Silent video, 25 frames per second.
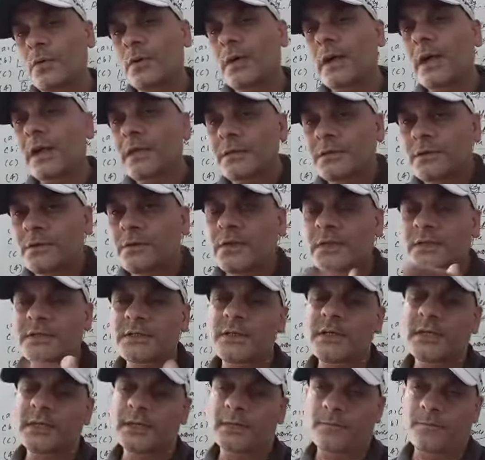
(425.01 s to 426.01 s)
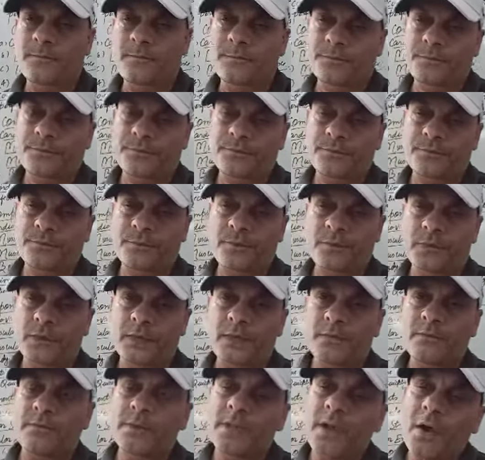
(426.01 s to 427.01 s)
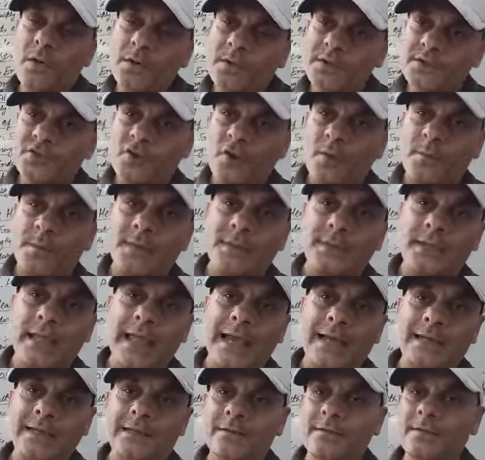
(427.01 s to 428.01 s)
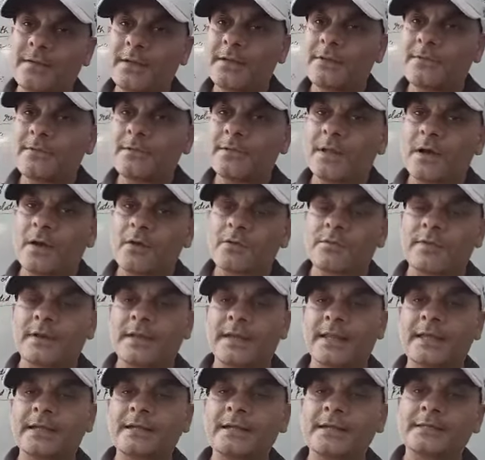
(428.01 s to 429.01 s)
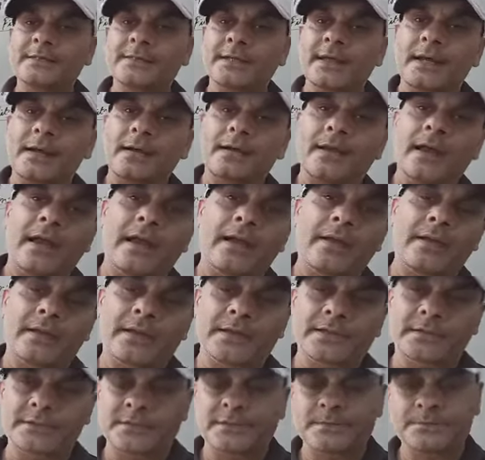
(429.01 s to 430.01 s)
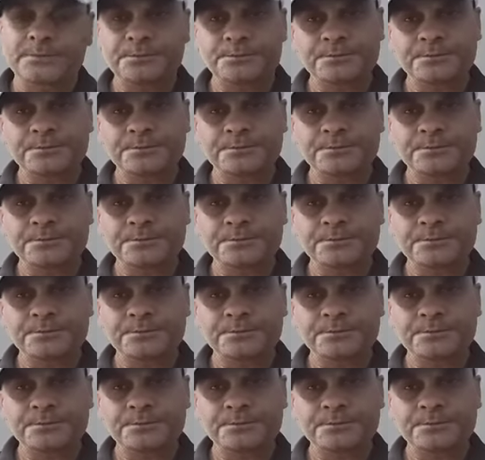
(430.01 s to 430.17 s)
continuously without stopping the activity, without fatigueness and tiredness.